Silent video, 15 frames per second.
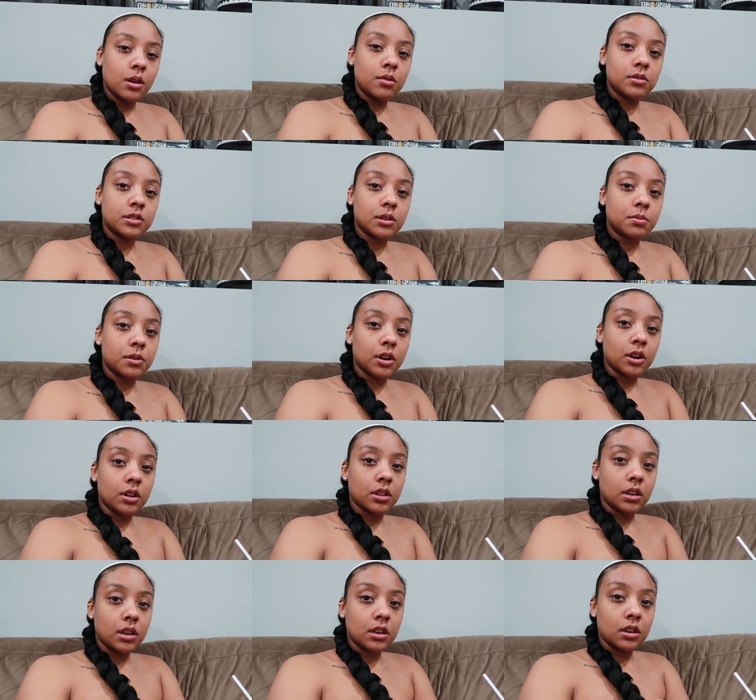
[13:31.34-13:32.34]
I was up
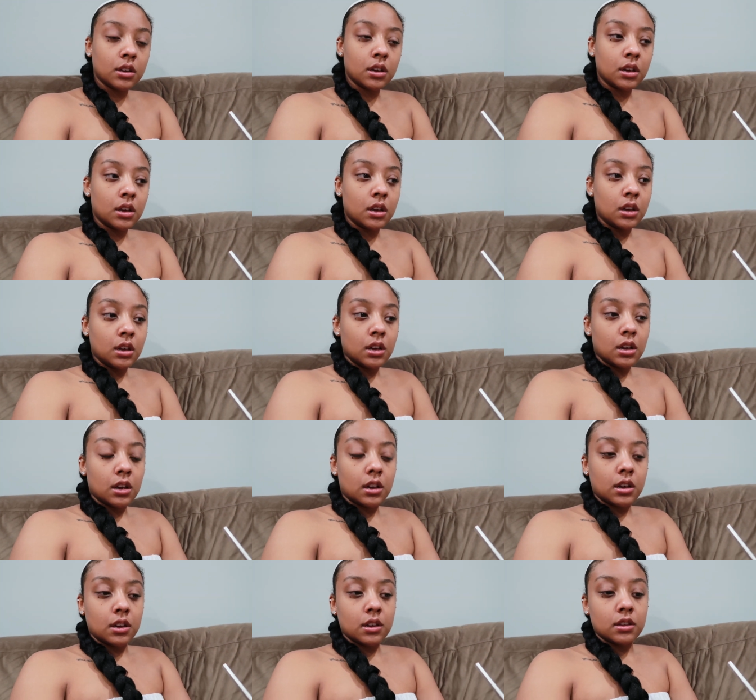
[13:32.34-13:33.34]
early,
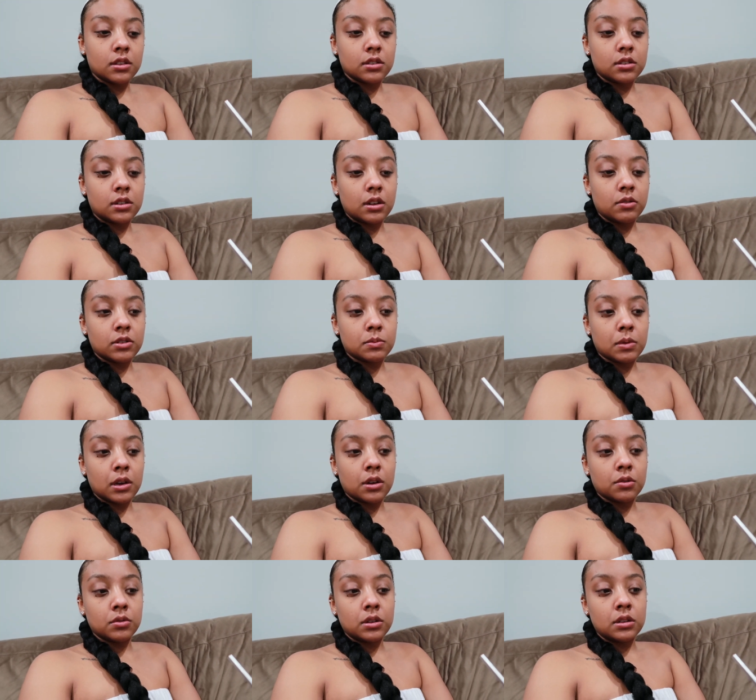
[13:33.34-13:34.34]
and today was
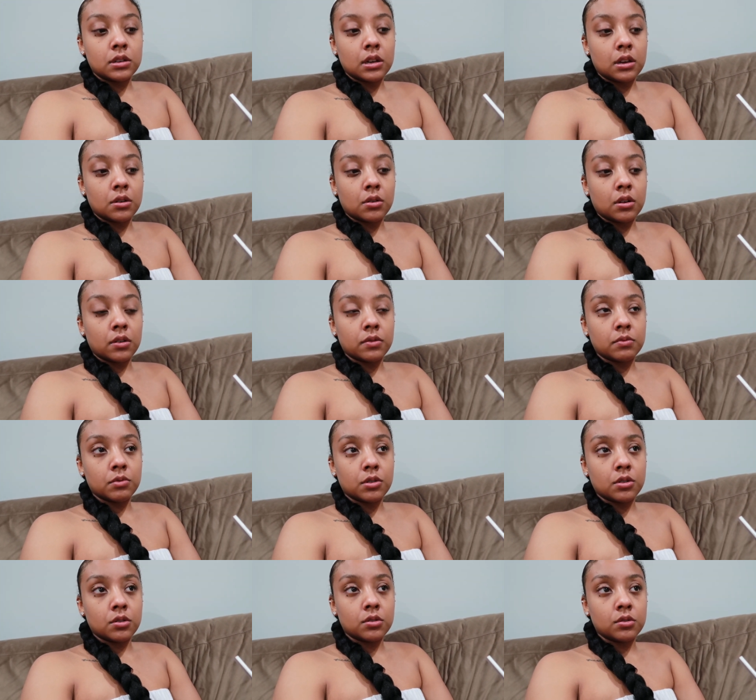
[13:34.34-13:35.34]
my only day off.
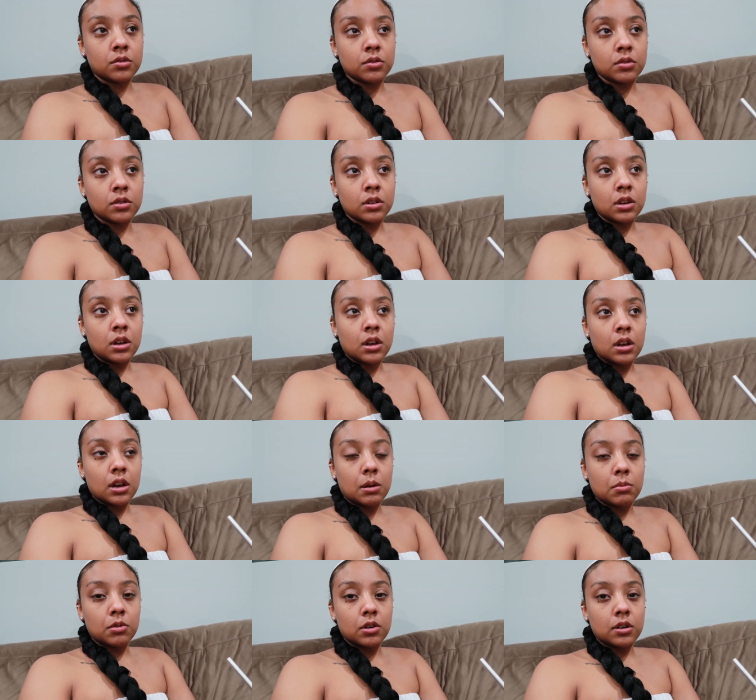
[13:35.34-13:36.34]
Well,
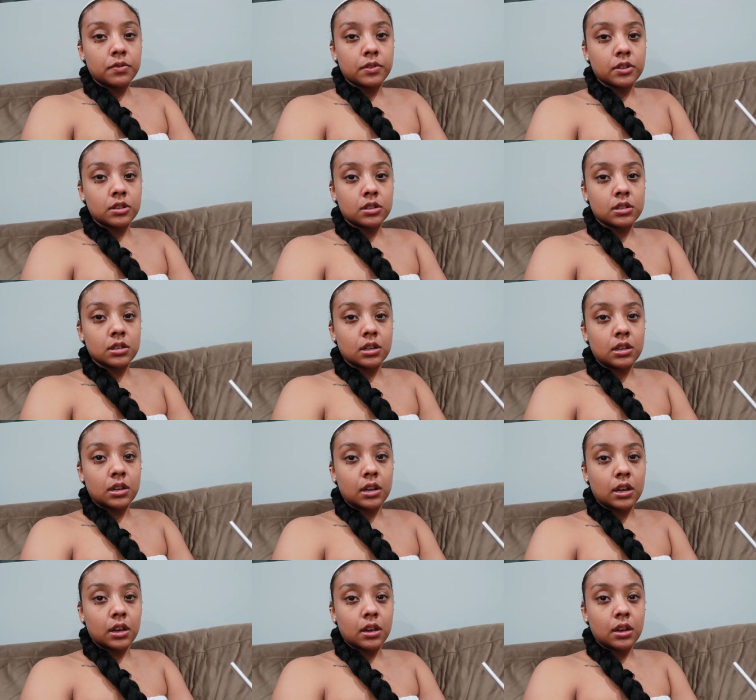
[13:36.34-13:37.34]
I'm off on
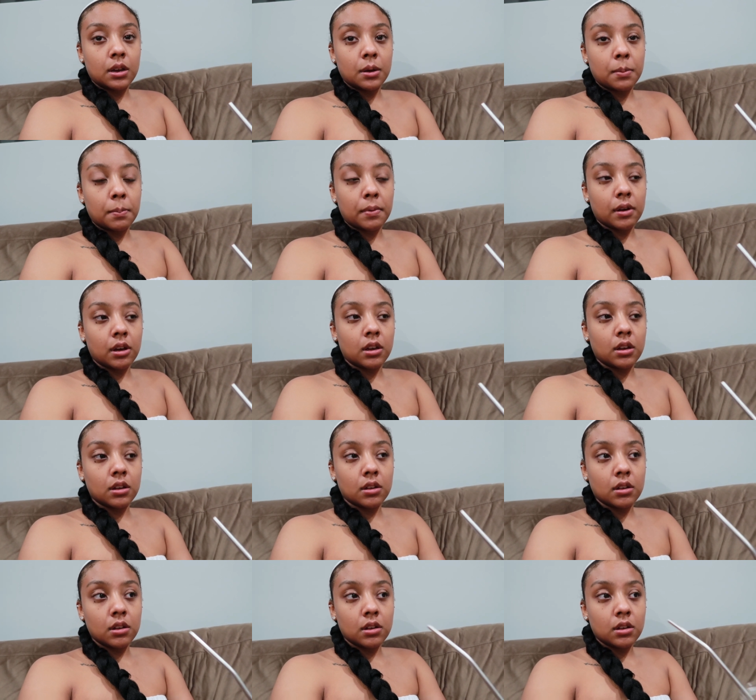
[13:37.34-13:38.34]
Sunday,
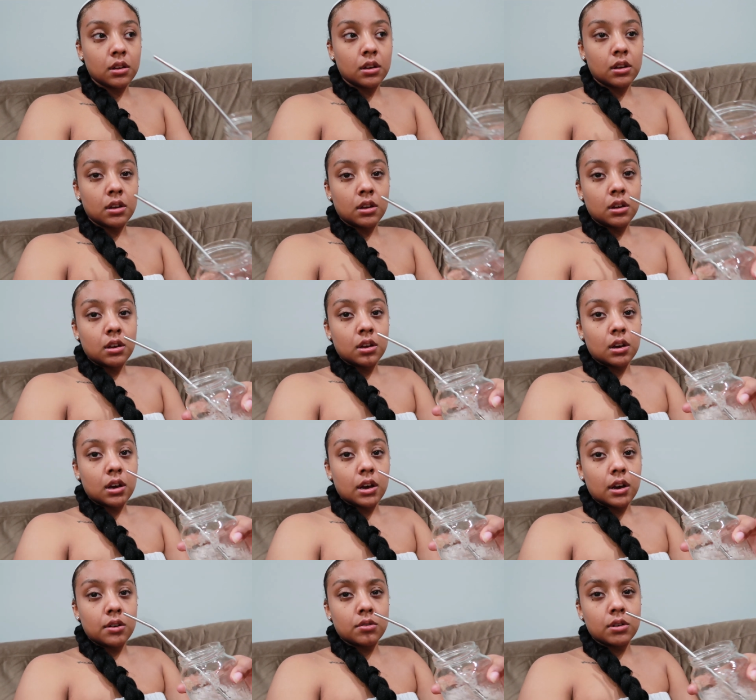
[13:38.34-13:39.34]
but
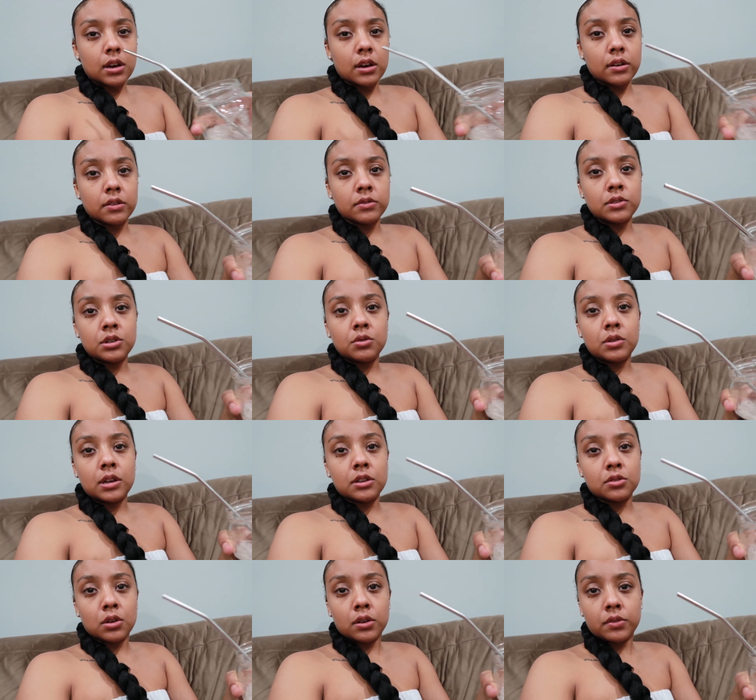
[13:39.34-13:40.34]
I don't have 2
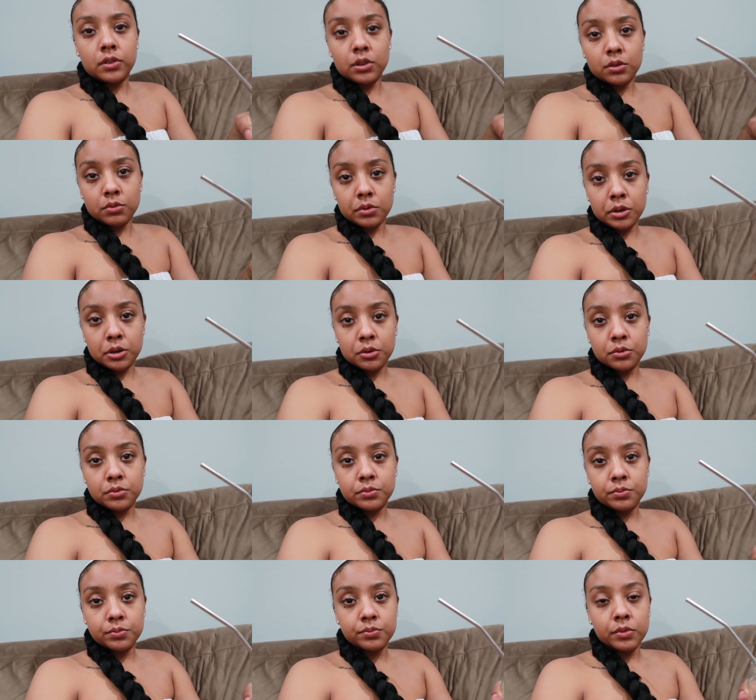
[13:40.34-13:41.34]
days off in a row.
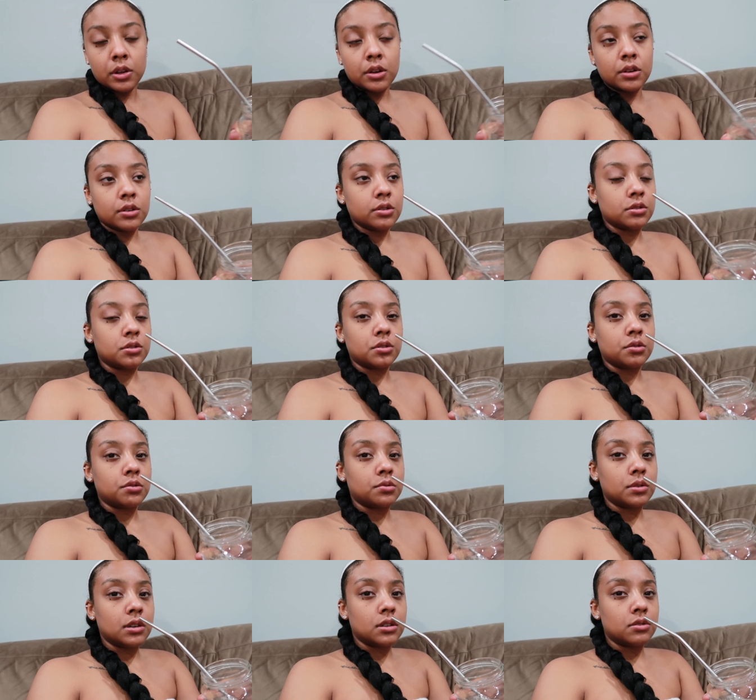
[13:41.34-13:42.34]

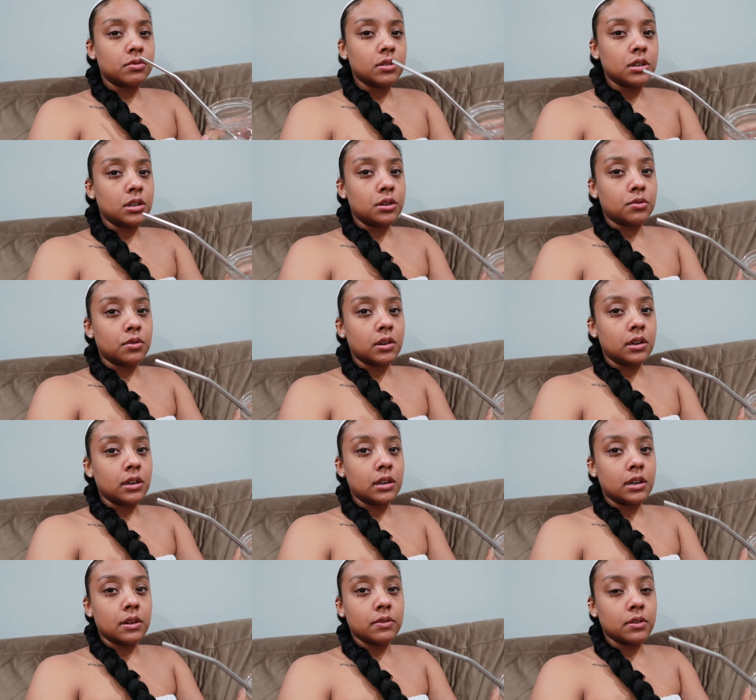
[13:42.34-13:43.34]
So it's really annoying.
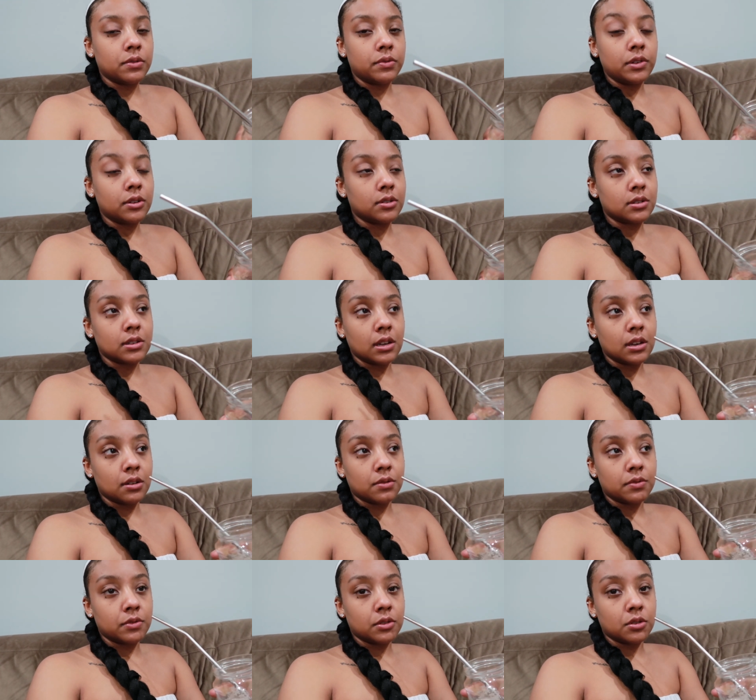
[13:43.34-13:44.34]
It never feels like
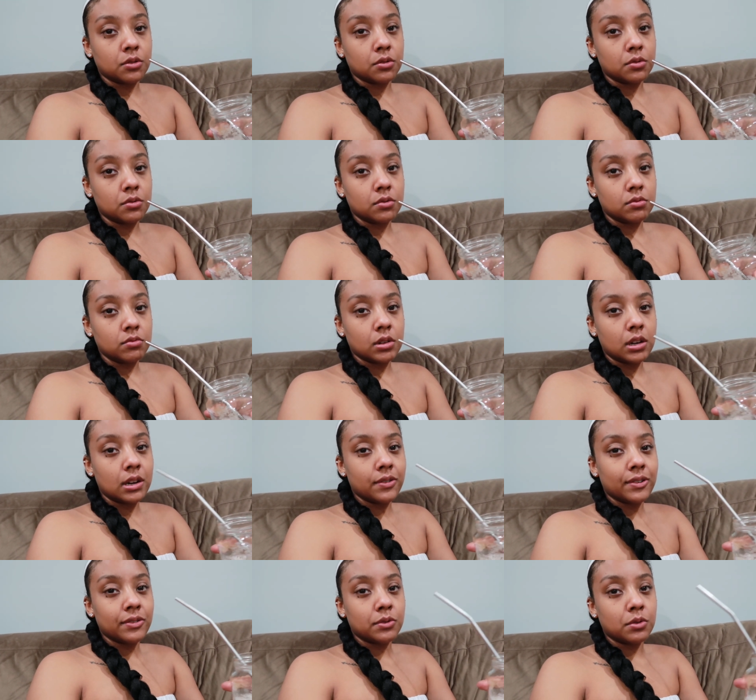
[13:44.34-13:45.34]
a full, I
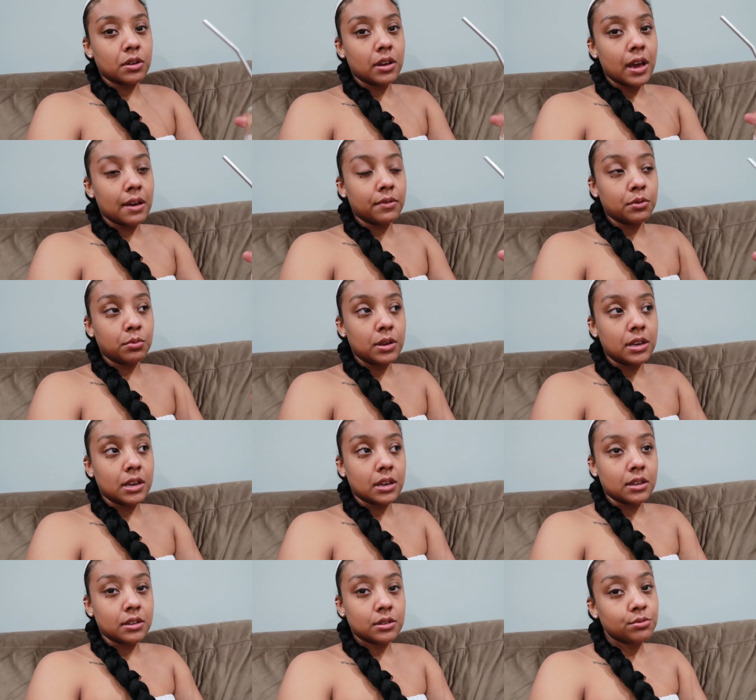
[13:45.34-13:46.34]
never have a
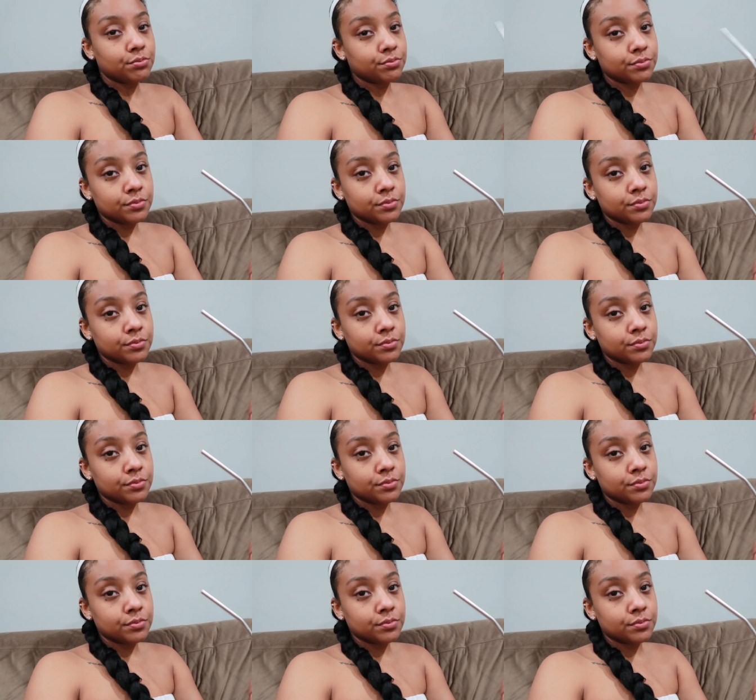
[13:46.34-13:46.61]
weekend.